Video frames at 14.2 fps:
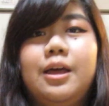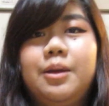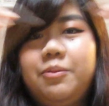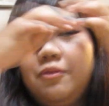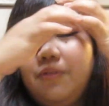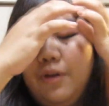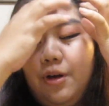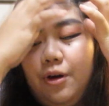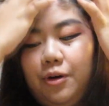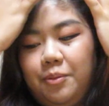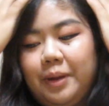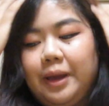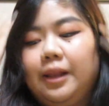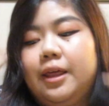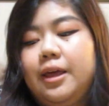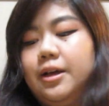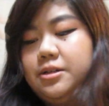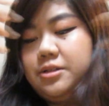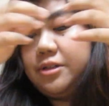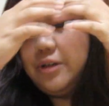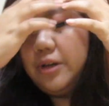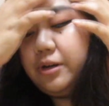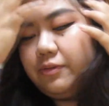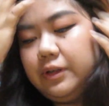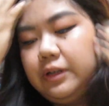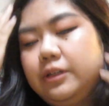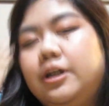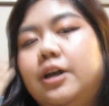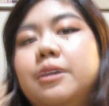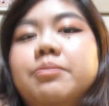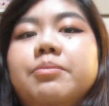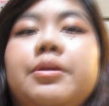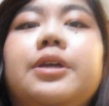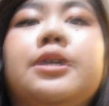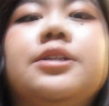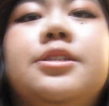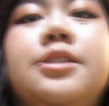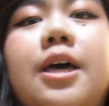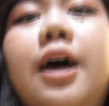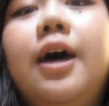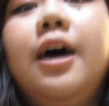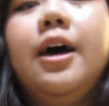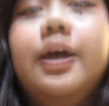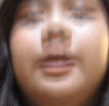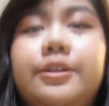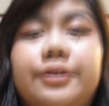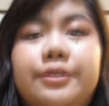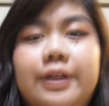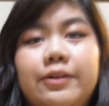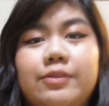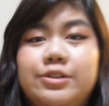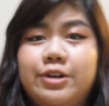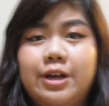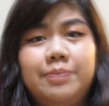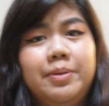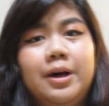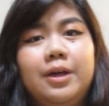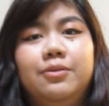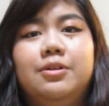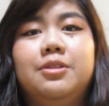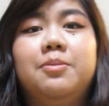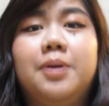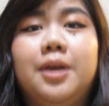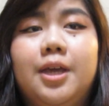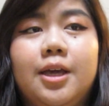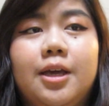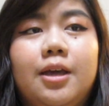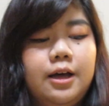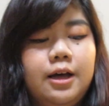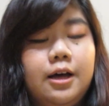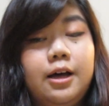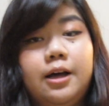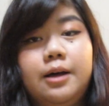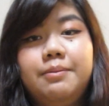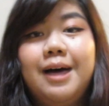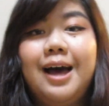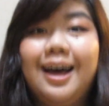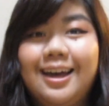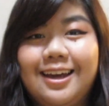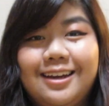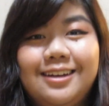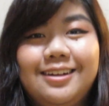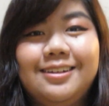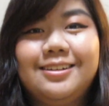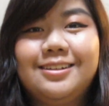I know my legs are gonna feel numb because I don't have a tripod with me. Hi.